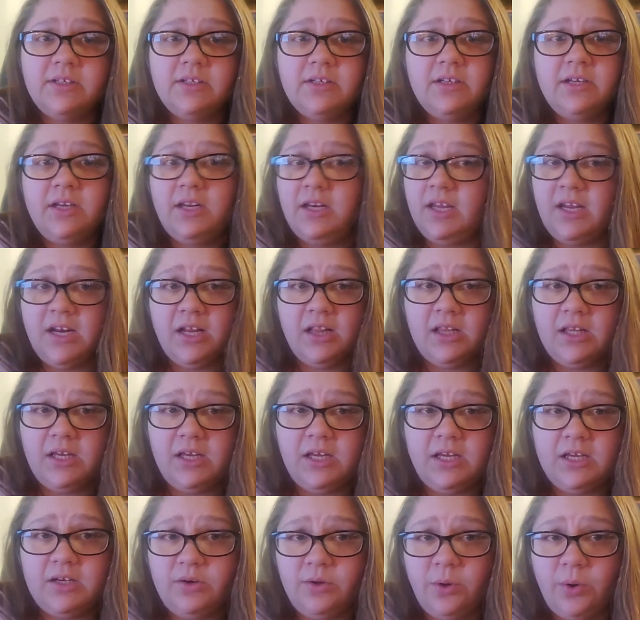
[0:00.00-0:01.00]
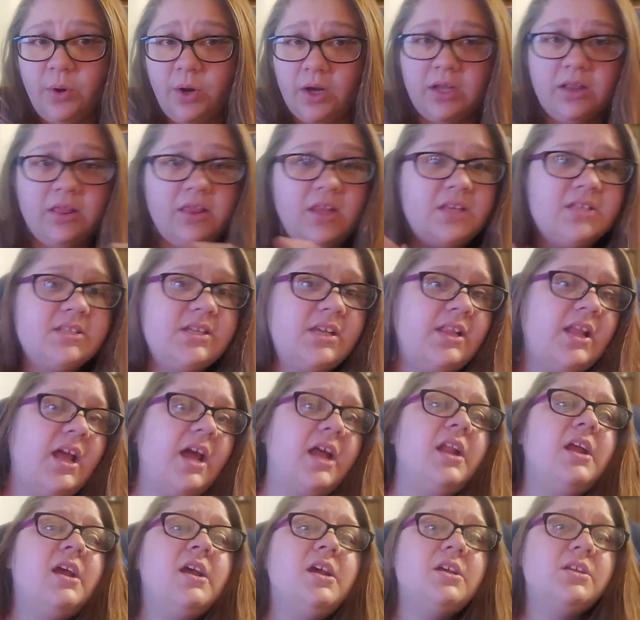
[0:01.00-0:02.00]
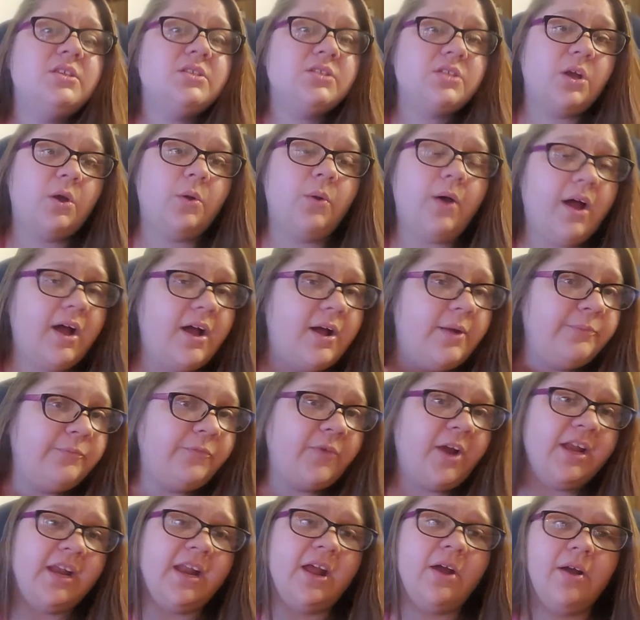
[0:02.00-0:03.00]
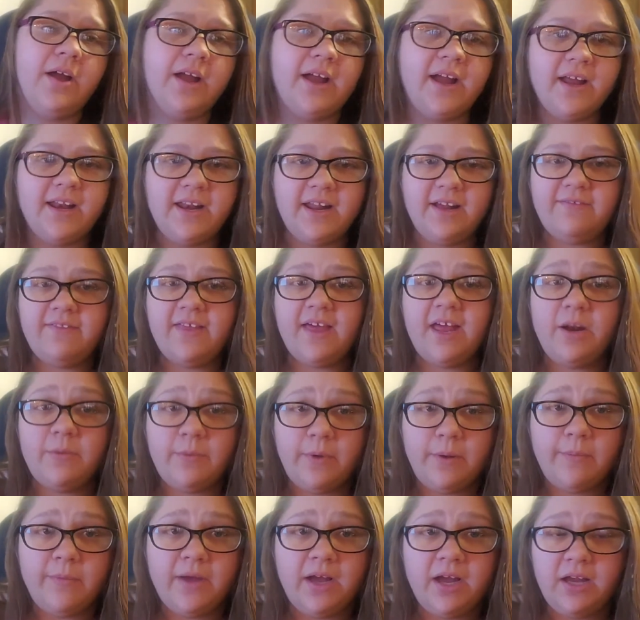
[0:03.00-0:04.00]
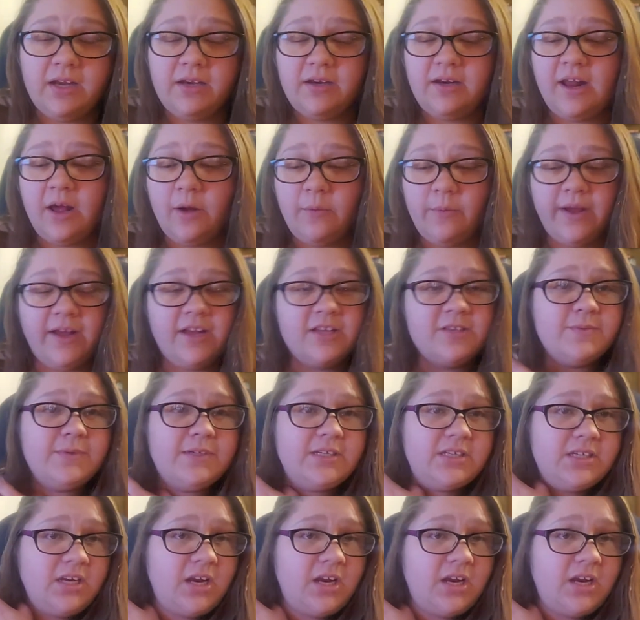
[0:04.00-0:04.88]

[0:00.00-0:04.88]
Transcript: in Italy and New York and things like that. So right now I kind of have that on my mind. Now my husband did